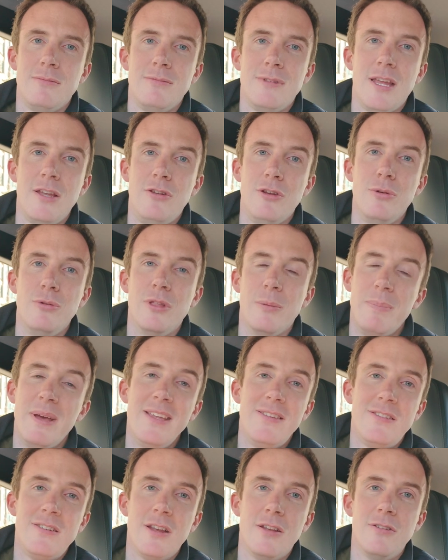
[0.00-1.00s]
They do the
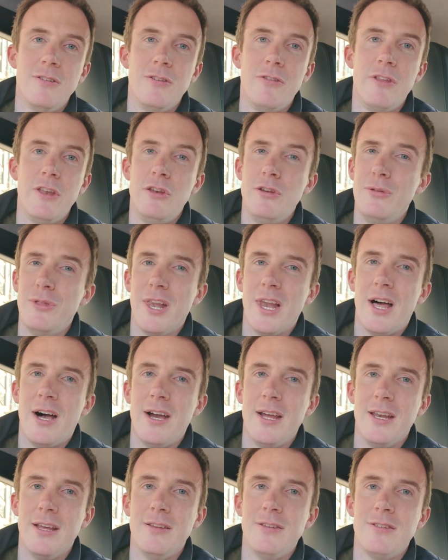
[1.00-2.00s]
pistons, they do the
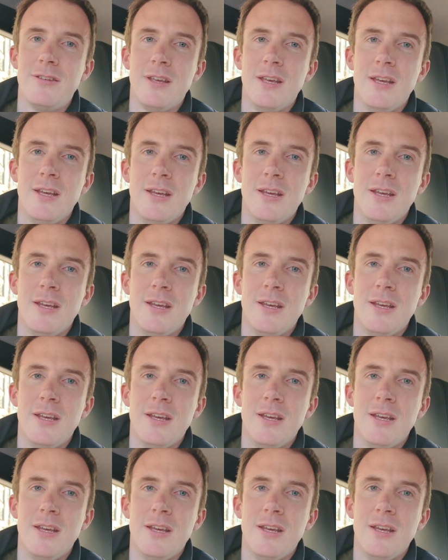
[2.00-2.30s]
liners,